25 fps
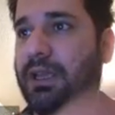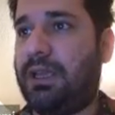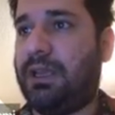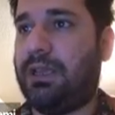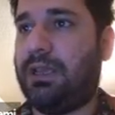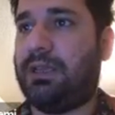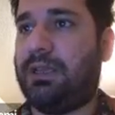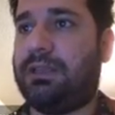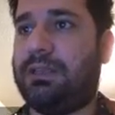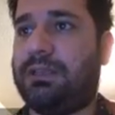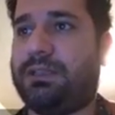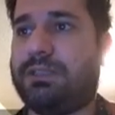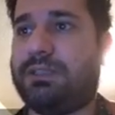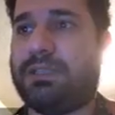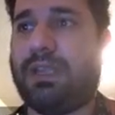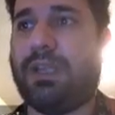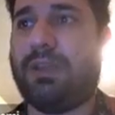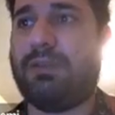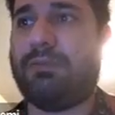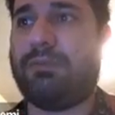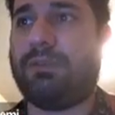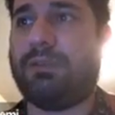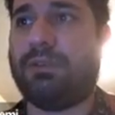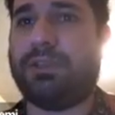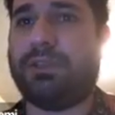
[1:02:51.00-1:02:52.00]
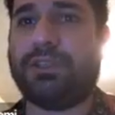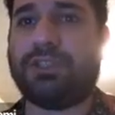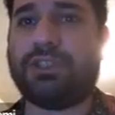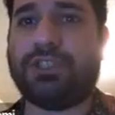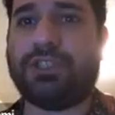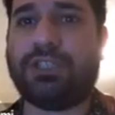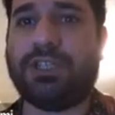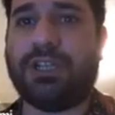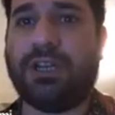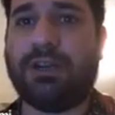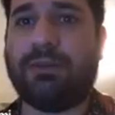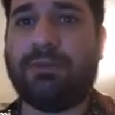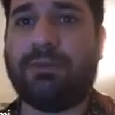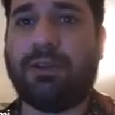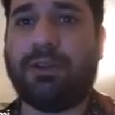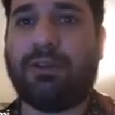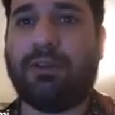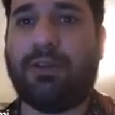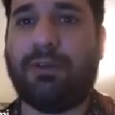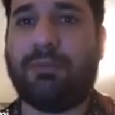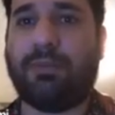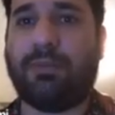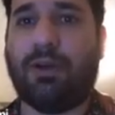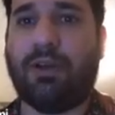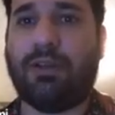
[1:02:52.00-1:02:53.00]
in this table, the shear
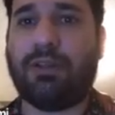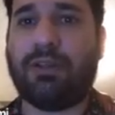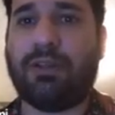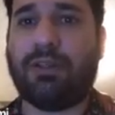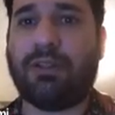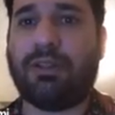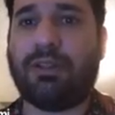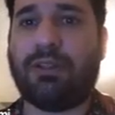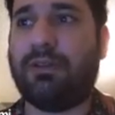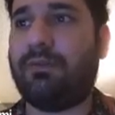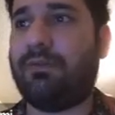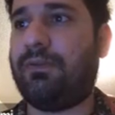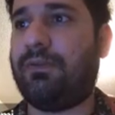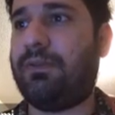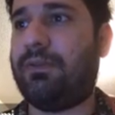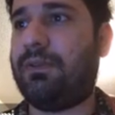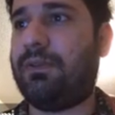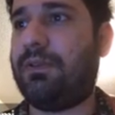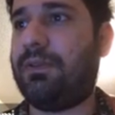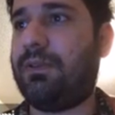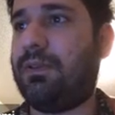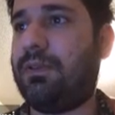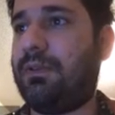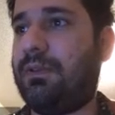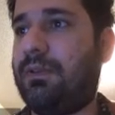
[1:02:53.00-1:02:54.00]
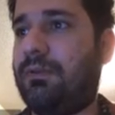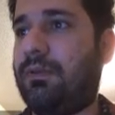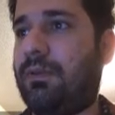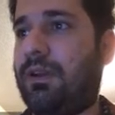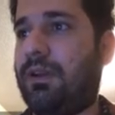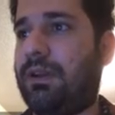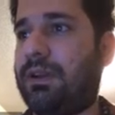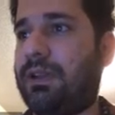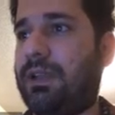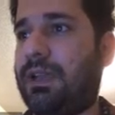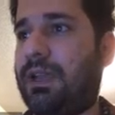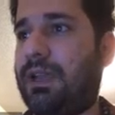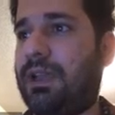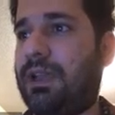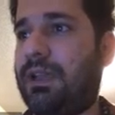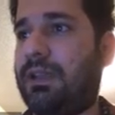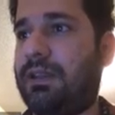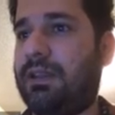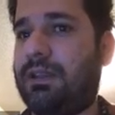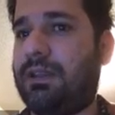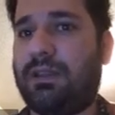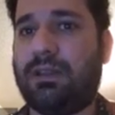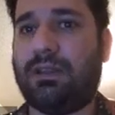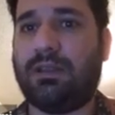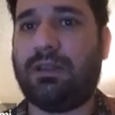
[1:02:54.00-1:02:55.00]
becomes positive 1K.
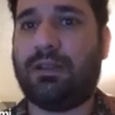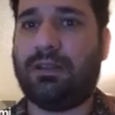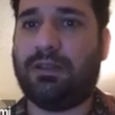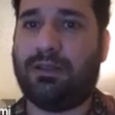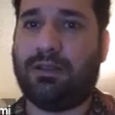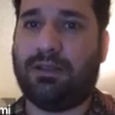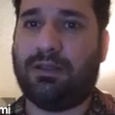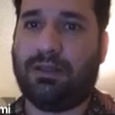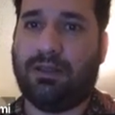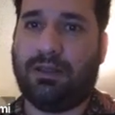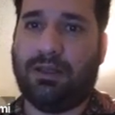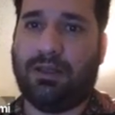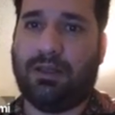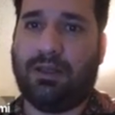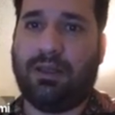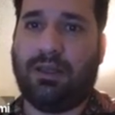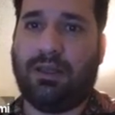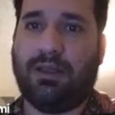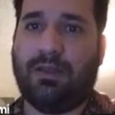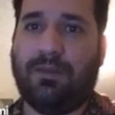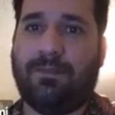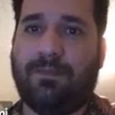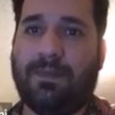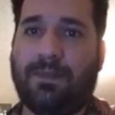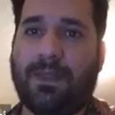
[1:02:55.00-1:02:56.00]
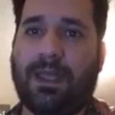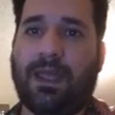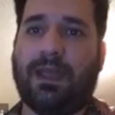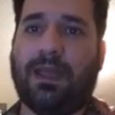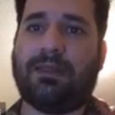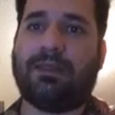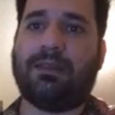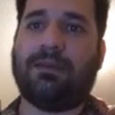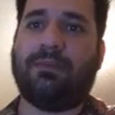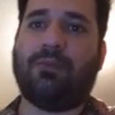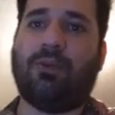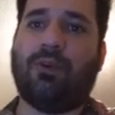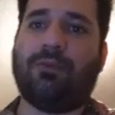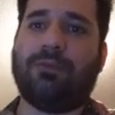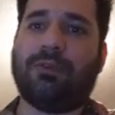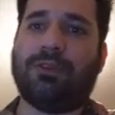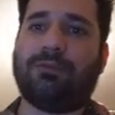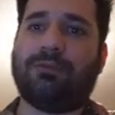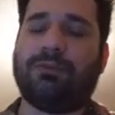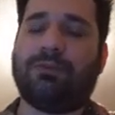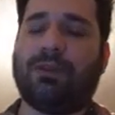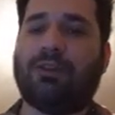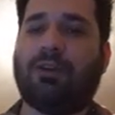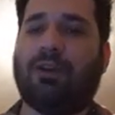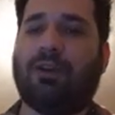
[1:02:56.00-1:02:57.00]
And the
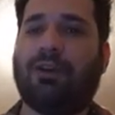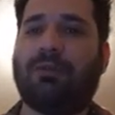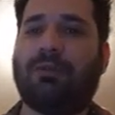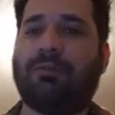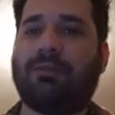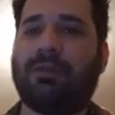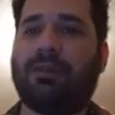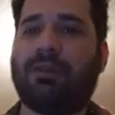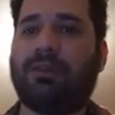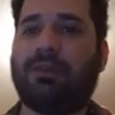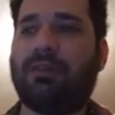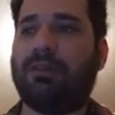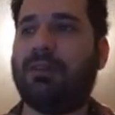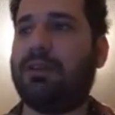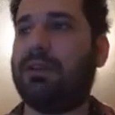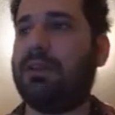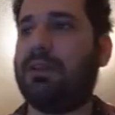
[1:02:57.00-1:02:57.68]
moment becomes,